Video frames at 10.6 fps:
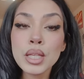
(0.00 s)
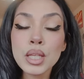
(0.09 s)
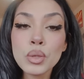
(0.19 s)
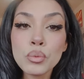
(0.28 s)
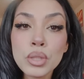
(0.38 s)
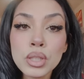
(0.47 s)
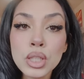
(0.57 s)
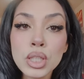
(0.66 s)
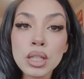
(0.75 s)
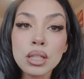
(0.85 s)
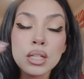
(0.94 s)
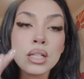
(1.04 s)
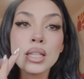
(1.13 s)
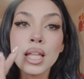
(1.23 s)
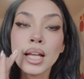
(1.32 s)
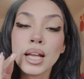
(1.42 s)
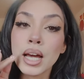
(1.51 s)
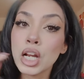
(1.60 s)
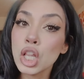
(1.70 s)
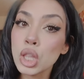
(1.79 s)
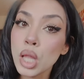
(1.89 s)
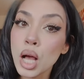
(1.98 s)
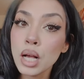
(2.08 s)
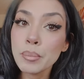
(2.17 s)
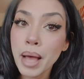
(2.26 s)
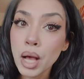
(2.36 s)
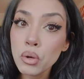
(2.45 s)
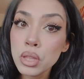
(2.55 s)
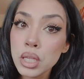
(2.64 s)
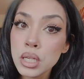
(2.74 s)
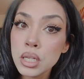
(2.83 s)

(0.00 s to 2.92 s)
it will look like I got a long mouth.